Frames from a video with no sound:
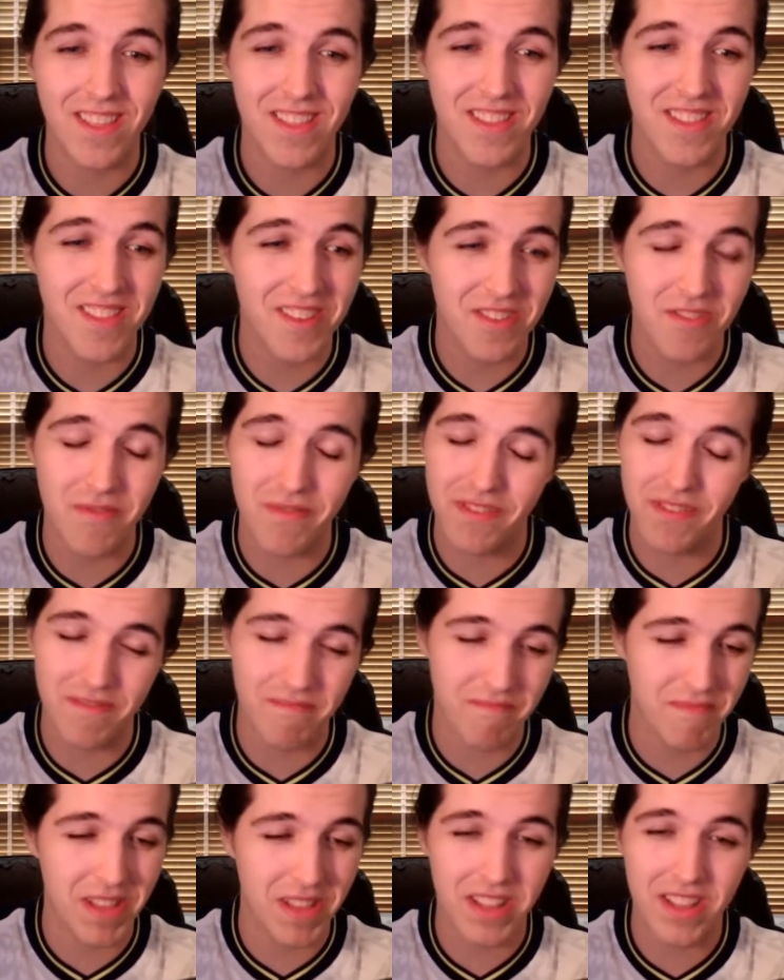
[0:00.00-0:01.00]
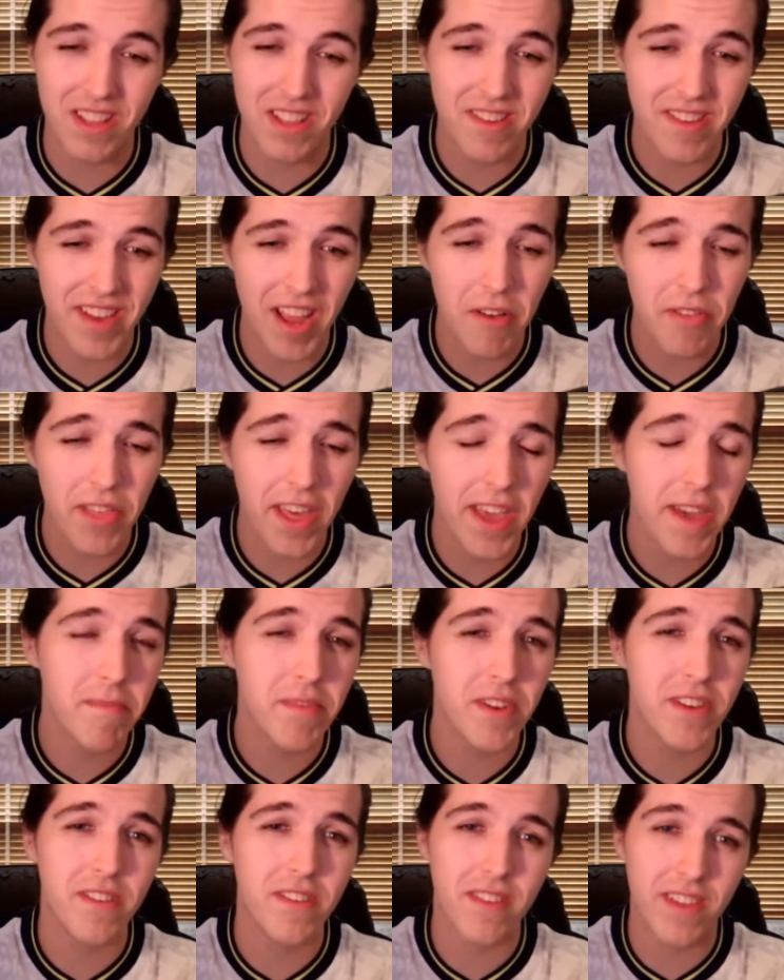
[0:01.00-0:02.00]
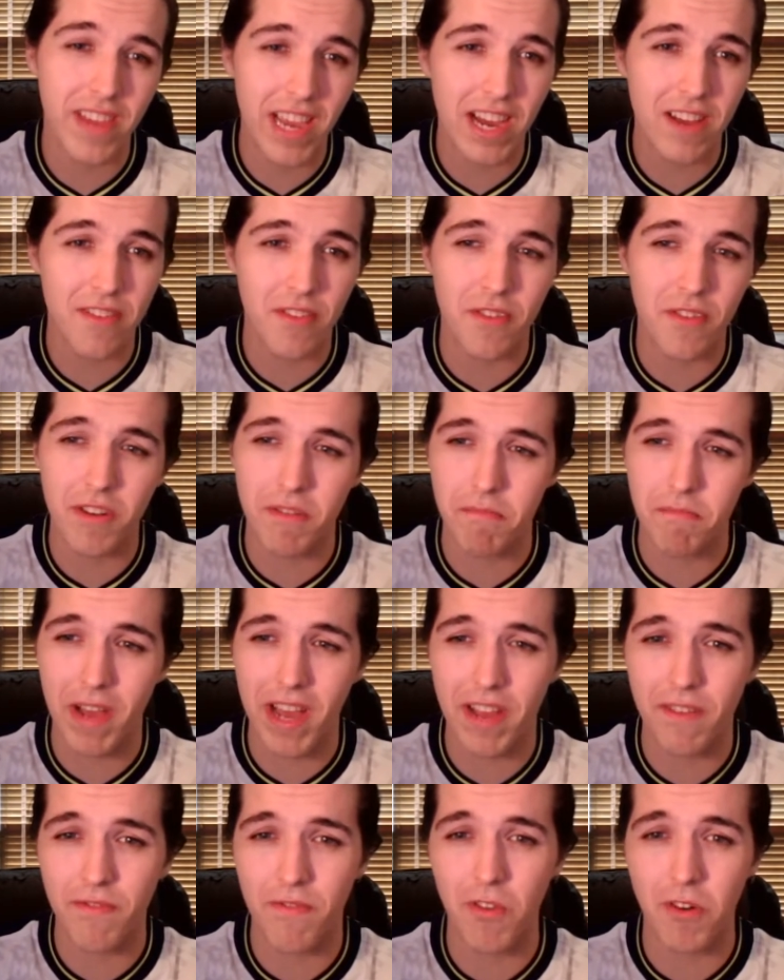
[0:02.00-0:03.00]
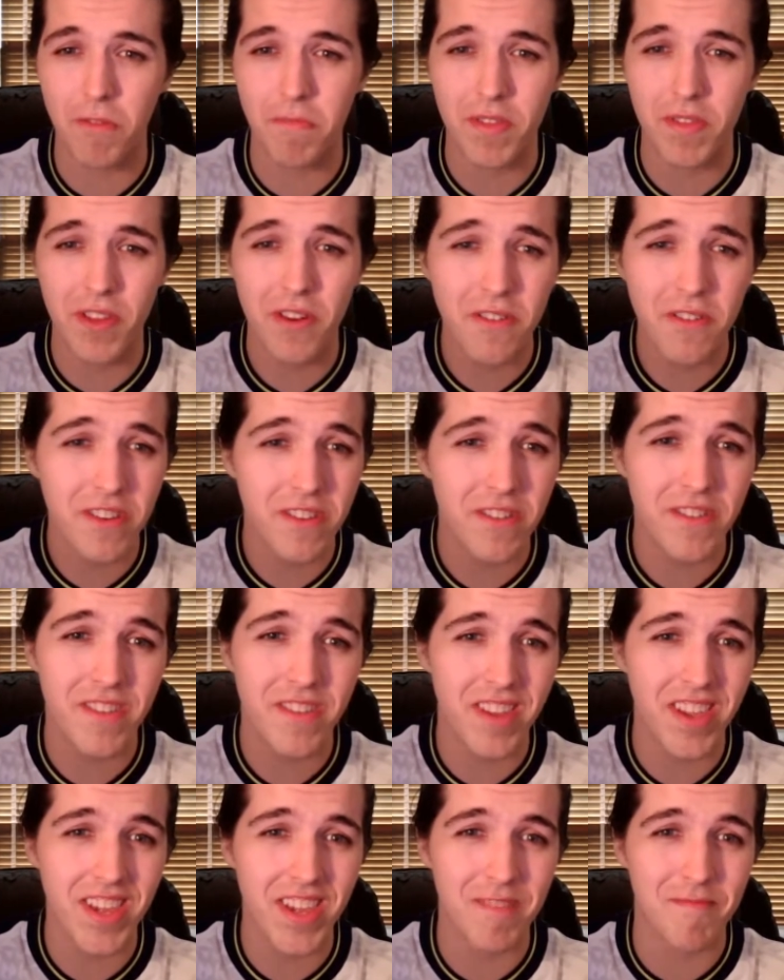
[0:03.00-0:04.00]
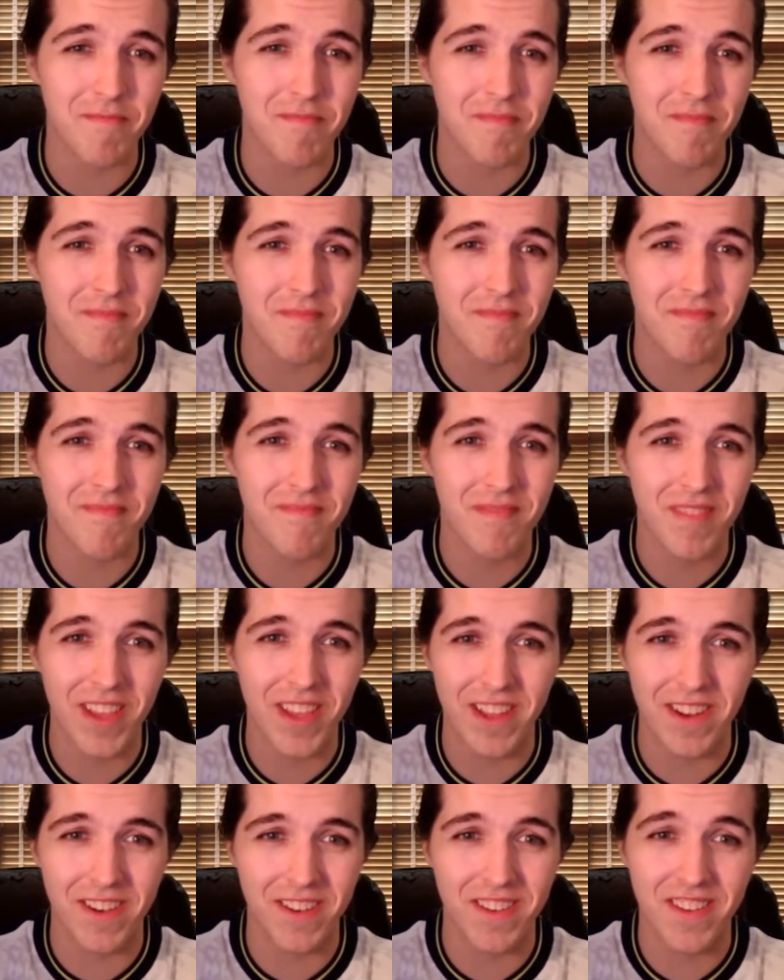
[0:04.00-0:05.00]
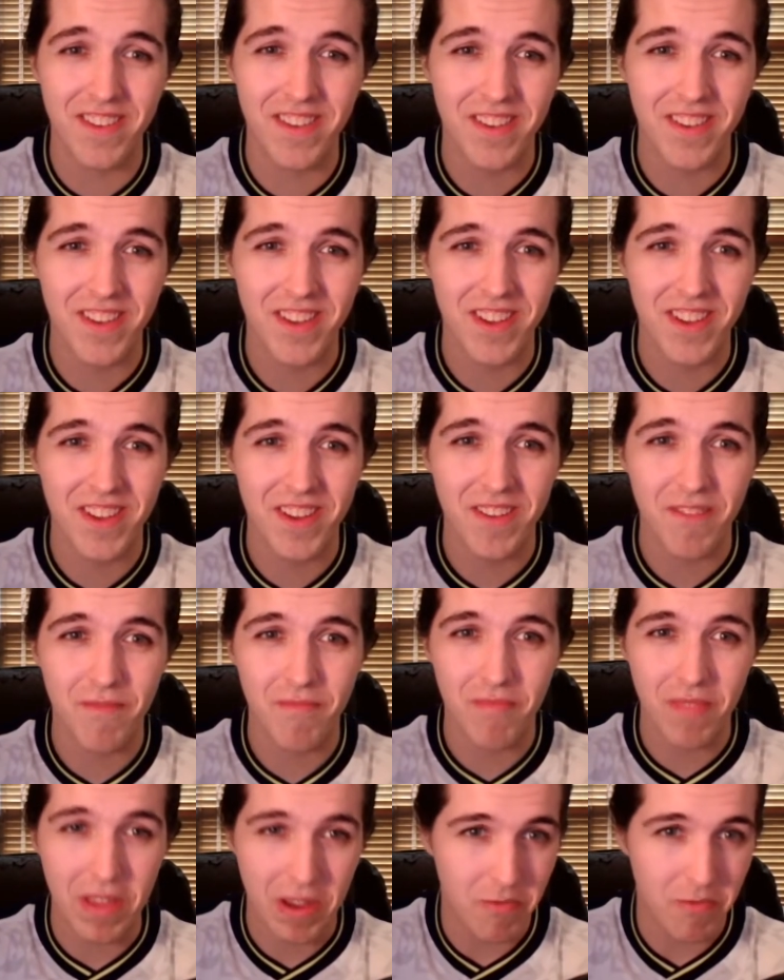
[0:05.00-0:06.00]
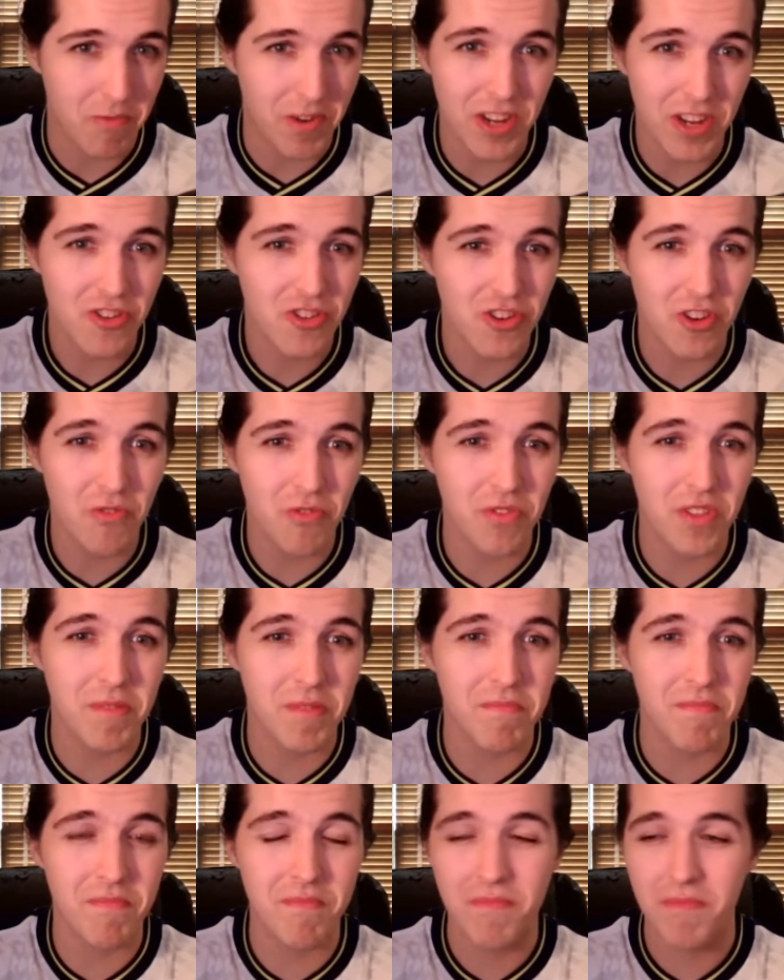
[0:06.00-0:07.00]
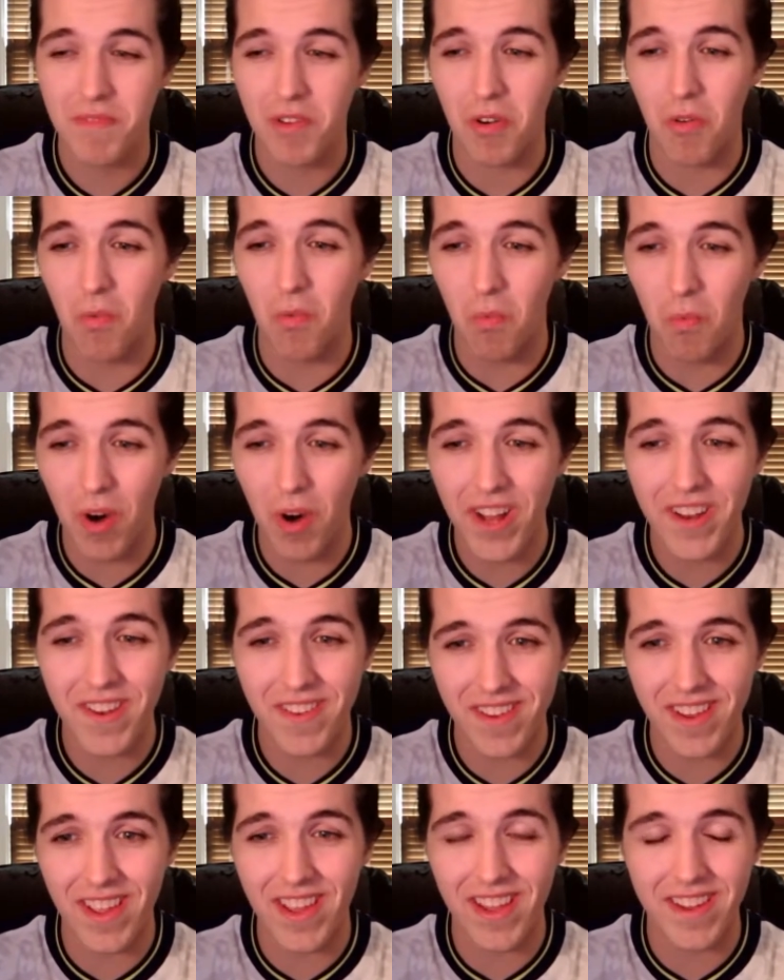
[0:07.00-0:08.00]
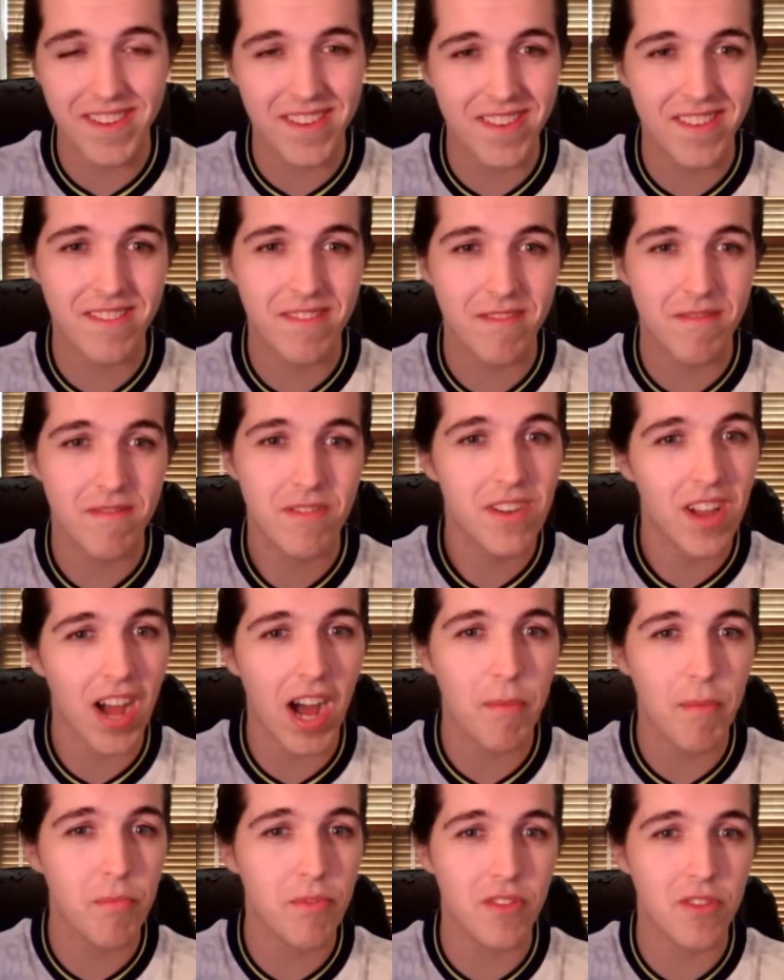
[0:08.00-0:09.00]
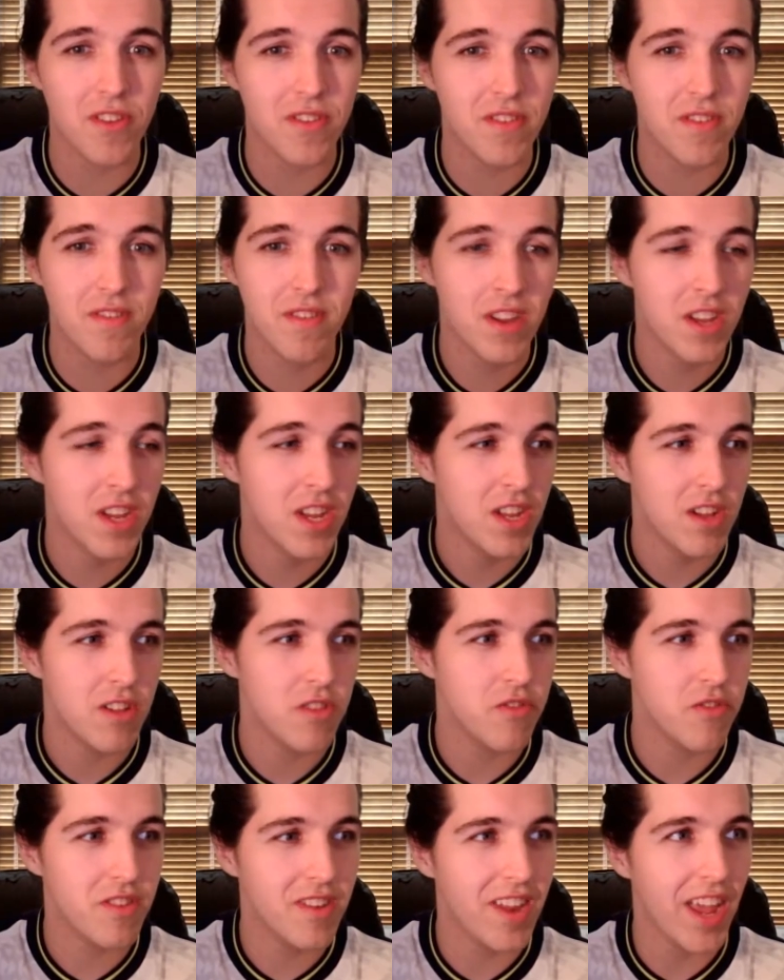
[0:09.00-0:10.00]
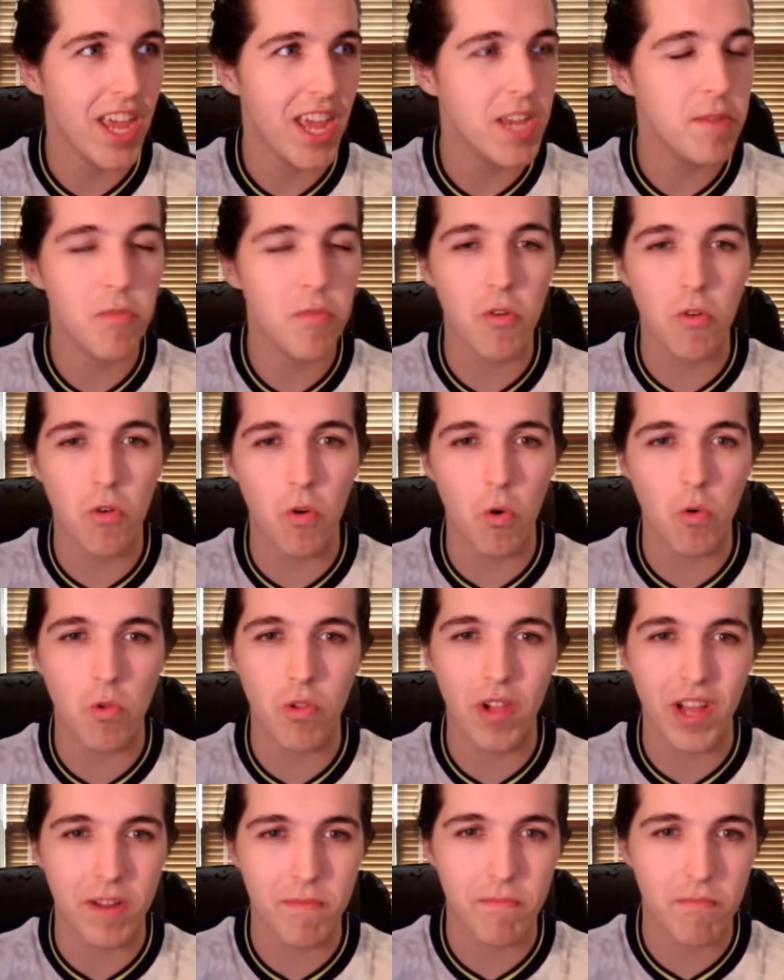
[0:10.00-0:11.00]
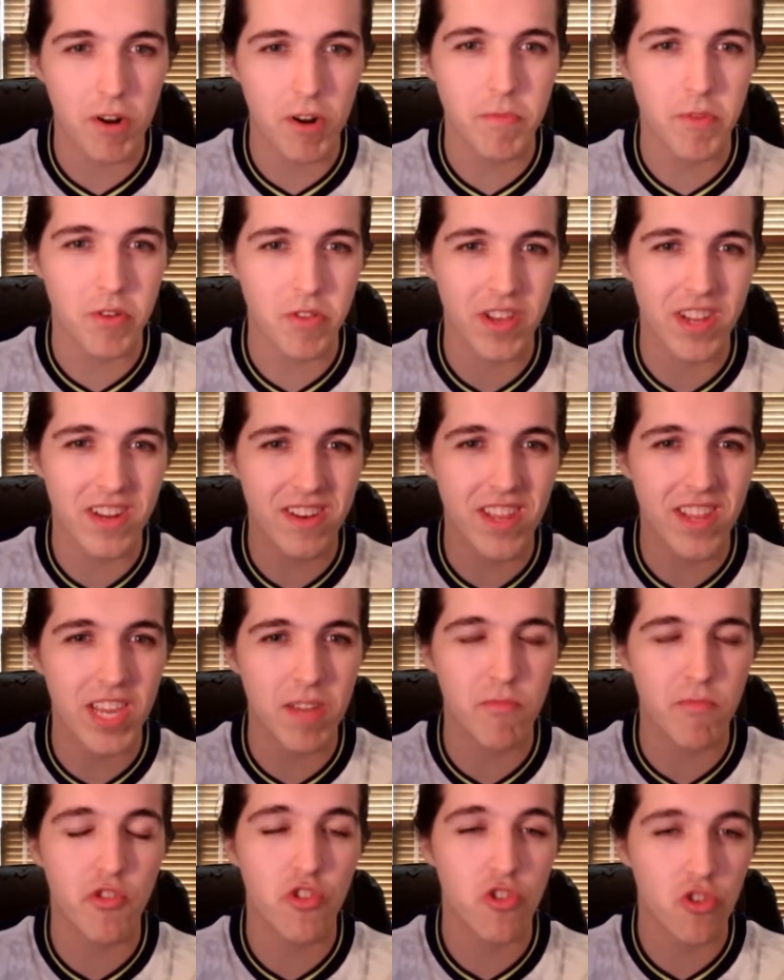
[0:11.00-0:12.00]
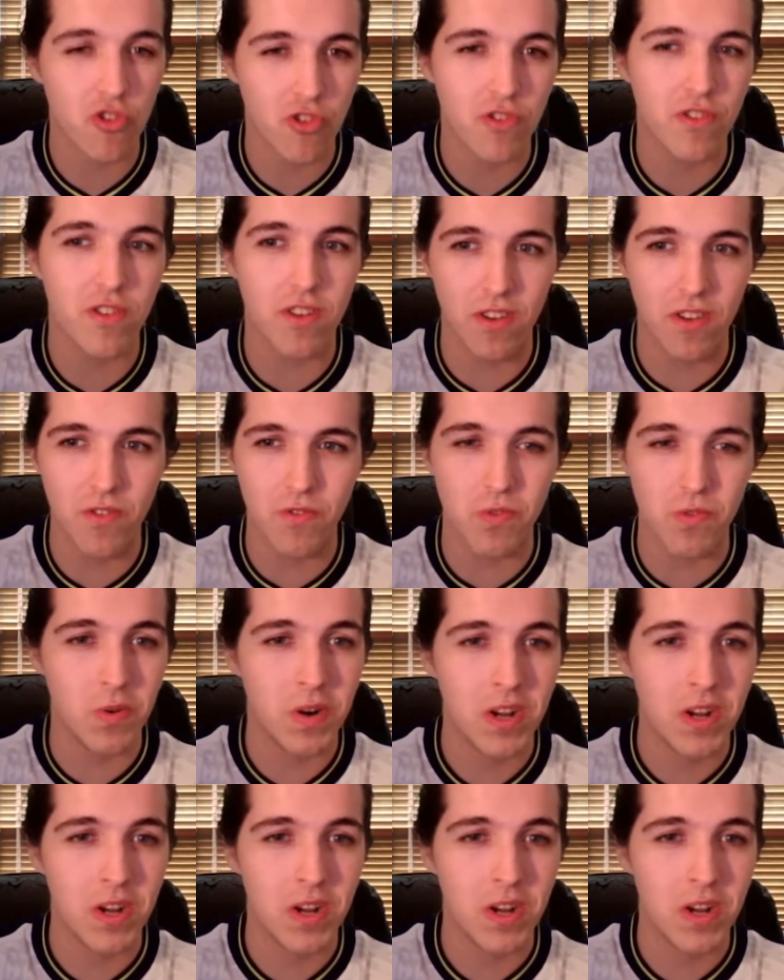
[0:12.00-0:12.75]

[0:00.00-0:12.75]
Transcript: This was, Southampton, yeah, they're in bad form, but they're a good team. And we showed them what a top of the table, like, Premier League team should do.